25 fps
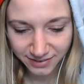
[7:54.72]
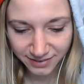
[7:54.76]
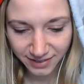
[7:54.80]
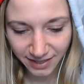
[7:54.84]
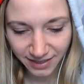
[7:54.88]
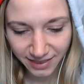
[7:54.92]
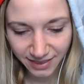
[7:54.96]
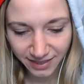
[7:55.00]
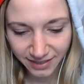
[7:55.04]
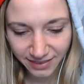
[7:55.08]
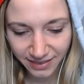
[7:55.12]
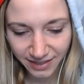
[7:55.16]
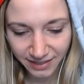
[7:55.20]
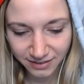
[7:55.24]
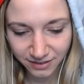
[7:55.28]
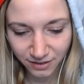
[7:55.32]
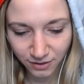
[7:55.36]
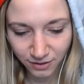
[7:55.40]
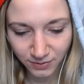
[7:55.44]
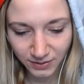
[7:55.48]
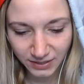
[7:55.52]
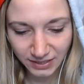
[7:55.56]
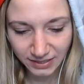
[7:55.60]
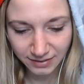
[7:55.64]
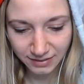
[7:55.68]
I think that's
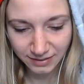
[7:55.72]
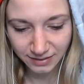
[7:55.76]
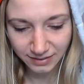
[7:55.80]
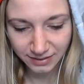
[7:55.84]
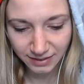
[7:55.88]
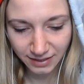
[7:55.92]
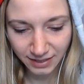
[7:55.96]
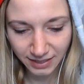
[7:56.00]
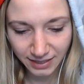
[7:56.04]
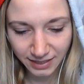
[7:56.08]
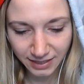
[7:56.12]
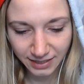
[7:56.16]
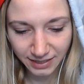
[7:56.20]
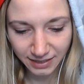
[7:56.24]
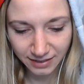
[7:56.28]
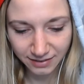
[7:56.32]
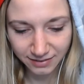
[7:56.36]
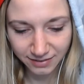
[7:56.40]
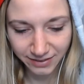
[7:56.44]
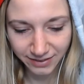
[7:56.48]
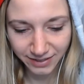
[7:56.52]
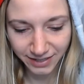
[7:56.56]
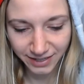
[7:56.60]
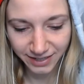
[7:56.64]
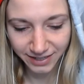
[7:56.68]
always like, as
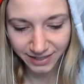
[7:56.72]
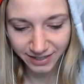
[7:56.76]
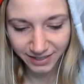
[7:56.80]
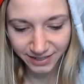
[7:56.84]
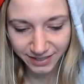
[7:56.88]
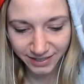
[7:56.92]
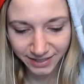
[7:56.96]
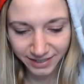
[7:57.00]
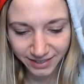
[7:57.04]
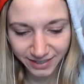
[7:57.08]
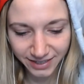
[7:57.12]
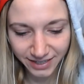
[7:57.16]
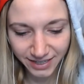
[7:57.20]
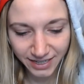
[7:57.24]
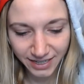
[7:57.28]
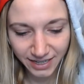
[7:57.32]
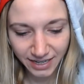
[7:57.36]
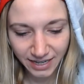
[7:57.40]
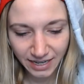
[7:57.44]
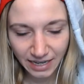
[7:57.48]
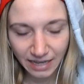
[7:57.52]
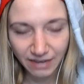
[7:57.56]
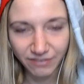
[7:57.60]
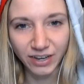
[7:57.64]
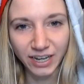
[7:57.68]

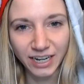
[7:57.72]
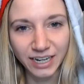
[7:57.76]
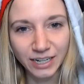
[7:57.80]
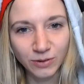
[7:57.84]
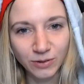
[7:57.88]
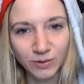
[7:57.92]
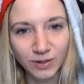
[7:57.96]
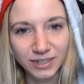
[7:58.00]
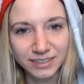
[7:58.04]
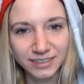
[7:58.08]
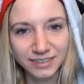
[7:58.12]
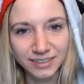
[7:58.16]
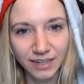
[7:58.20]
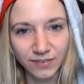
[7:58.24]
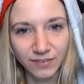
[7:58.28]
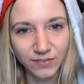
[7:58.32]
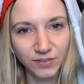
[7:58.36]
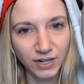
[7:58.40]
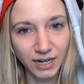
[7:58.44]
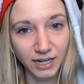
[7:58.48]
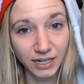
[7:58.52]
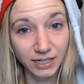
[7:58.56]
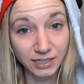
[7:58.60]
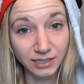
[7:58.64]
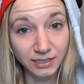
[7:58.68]
if anyone's ever
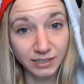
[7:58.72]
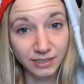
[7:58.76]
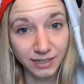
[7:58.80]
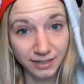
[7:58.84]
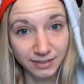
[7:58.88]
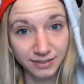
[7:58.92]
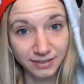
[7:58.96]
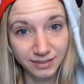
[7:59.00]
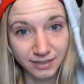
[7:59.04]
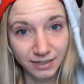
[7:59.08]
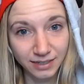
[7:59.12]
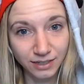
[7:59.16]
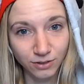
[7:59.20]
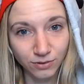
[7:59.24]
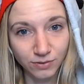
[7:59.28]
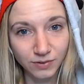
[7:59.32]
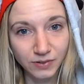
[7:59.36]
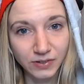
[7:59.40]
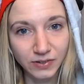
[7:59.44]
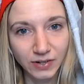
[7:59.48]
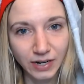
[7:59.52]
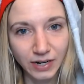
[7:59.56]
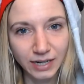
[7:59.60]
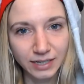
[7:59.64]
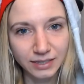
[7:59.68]
held a single
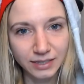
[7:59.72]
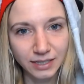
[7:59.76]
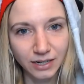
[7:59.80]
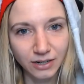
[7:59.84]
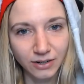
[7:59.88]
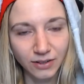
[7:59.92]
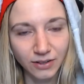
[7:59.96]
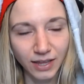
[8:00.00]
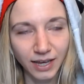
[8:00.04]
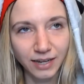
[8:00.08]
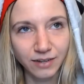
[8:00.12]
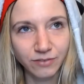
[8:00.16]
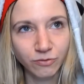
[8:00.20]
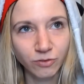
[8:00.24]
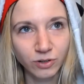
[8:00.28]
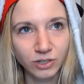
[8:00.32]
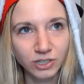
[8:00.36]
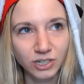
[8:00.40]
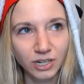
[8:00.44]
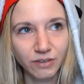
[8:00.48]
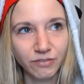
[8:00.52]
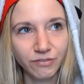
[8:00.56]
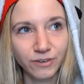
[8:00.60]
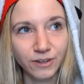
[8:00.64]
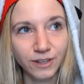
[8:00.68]
regret in their life, which
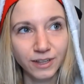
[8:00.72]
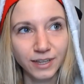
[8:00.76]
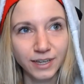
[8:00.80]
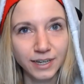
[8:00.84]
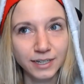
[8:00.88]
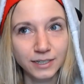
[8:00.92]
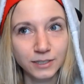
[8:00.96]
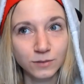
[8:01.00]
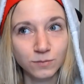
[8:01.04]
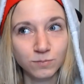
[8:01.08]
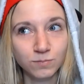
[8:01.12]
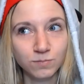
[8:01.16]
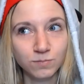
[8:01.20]
I feel like is